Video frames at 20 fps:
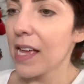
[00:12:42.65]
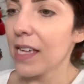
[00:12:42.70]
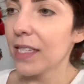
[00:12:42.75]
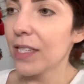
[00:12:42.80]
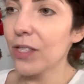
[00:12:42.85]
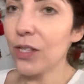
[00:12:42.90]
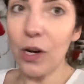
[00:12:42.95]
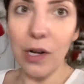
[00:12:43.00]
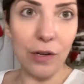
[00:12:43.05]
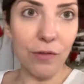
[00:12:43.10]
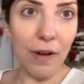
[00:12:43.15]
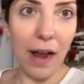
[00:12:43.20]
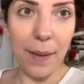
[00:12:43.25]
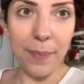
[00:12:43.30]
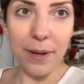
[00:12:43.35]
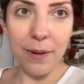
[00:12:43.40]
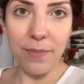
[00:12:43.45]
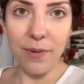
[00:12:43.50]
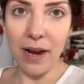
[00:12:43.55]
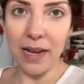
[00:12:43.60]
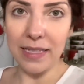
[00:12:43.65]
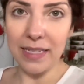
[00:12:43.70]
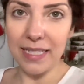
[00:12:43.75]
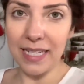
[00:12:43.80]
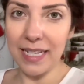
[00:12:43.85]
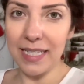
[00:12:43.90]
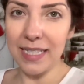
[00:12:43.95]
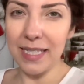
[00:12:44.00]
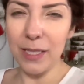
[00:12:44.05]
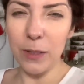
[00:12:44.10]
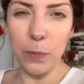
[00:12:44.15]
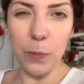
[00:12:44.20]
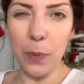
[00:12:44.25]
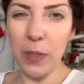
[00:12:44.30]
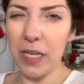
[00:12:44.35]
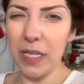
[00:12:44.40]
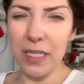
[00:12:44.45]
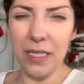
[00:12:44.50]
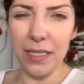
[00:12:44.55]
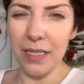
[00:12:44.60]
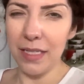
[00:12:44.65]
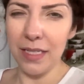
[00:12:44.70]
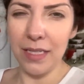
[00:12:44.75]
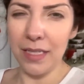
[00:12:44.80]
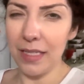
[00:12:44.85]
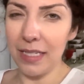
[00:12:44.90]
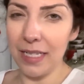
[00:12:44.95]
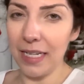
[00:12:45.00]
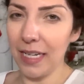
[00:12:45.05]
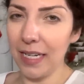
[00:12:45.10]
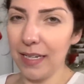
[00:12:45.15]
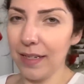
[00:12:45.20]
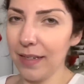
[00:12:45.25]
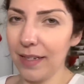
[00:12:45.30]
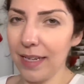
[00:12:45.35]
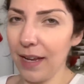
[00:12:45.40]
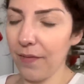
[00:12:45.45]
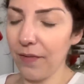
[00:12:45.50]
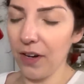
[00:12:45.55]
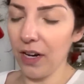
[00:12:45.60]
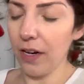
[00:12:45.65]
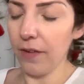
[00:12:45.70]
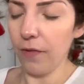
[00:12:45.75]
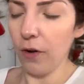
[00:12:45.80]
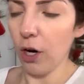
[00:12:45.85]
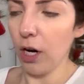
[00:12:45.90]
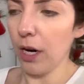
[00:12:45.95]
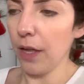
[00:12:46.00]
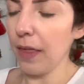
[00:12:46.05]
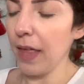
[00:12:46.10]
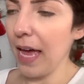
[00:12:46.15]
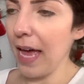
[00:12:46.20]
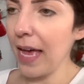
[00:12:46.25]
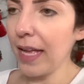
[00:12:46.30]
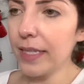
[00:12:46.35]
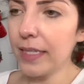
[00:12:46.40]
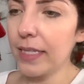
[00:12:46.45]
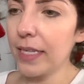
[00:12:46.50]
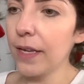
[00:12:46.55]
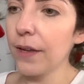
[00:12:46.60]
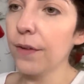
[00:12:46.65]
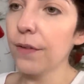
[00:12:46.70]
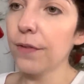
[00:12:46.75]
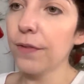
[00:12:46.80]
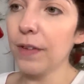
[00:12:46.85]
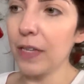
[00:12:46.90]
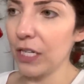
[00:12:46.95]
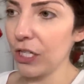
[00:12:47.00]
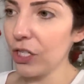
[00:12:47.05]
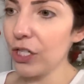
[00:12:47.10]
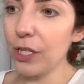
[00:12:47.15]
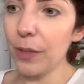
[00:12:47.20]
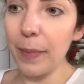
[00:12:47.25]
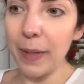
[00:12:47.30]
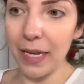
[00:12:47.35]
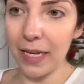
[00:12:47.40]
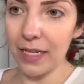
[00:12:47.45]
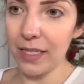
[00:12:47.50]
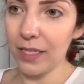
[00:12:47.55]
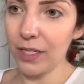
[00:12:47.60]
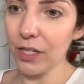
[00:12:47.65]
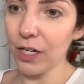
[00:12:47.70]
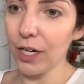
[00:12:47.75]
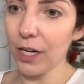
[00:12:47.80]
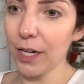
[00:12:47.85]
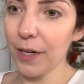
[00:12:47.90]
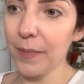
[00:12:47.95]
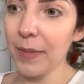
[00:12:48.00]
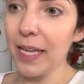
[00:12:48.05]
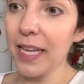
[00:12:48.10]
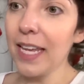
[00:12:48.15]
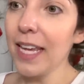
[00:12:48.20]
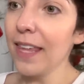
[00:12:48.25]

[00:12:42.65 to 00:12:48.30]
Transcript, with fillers: Started wrapping presents, but didn't get very far on that. Finished the banister.